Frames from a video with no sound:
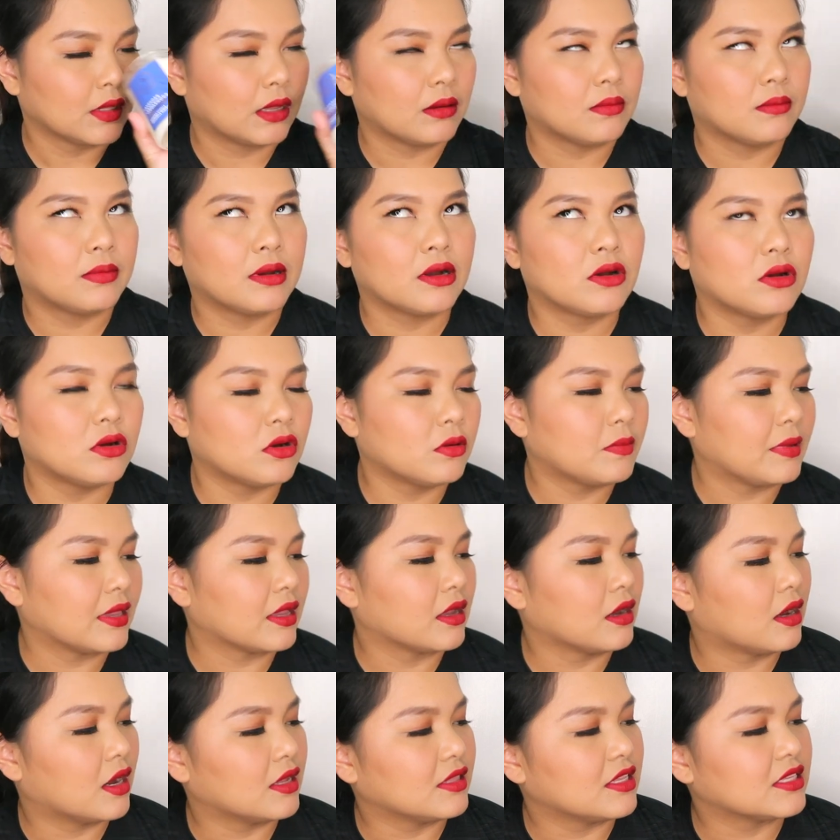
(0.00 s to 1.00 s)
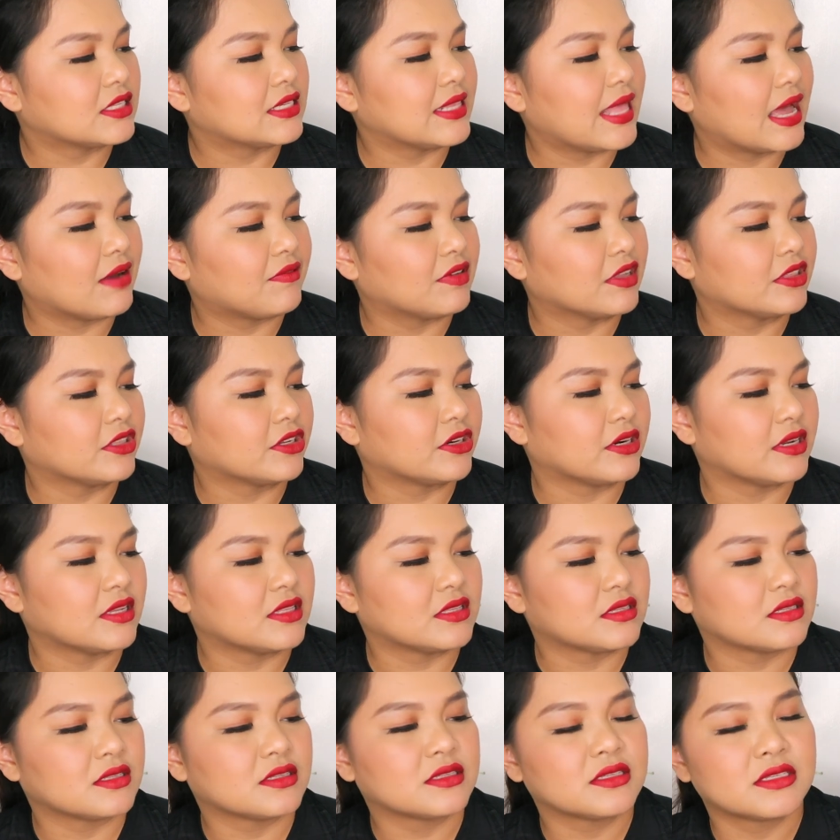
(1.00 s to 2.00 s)
Ang bango, oh my god, it's lavender
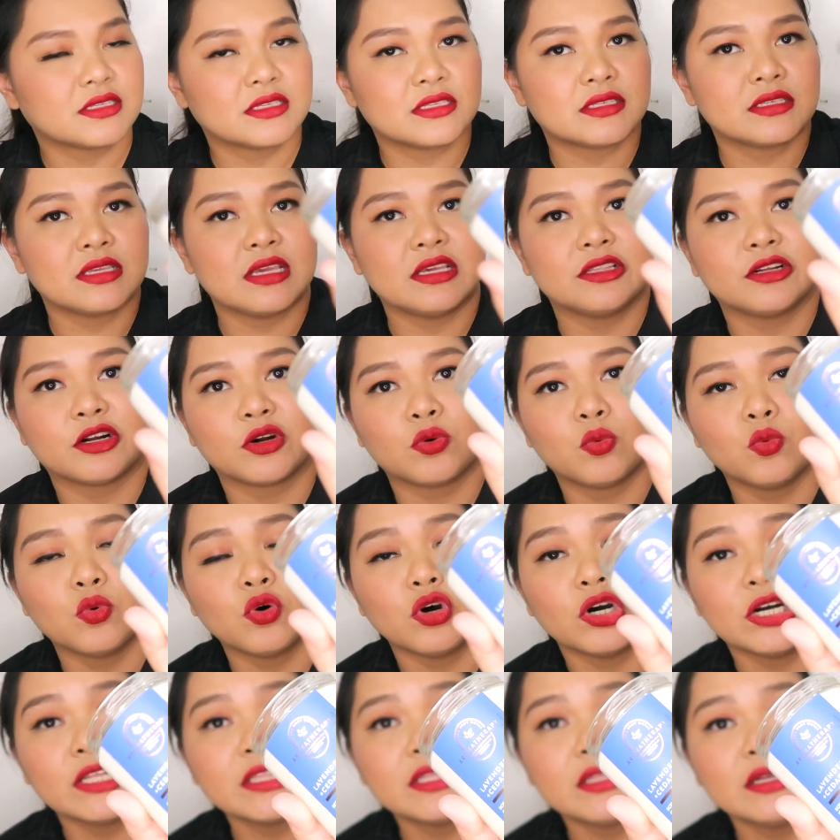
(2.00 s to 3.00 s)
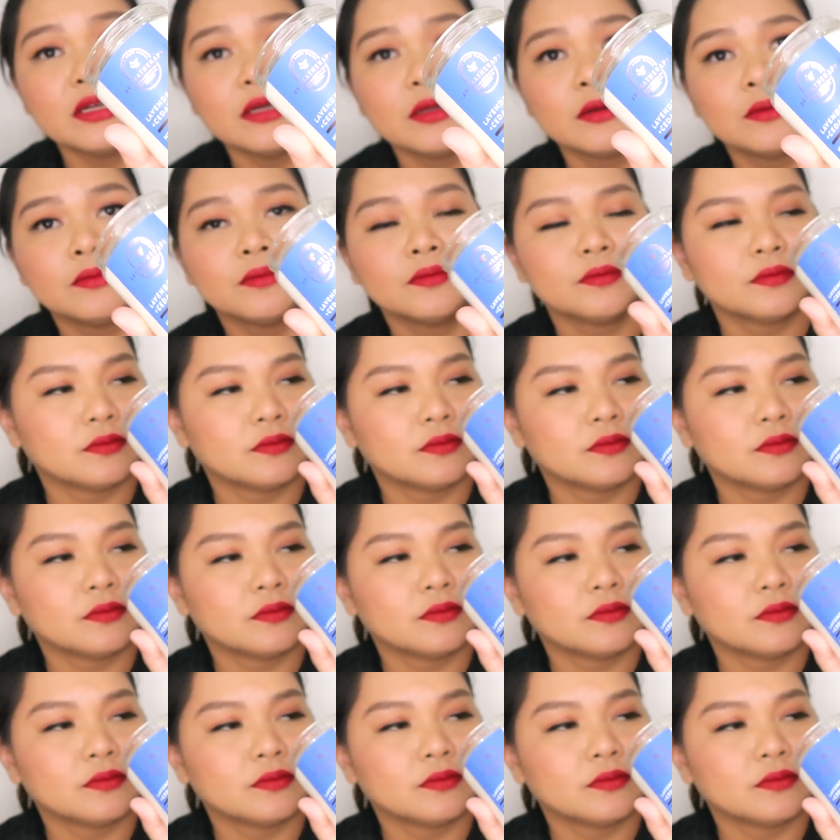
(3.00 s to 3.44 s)
and cedar wood.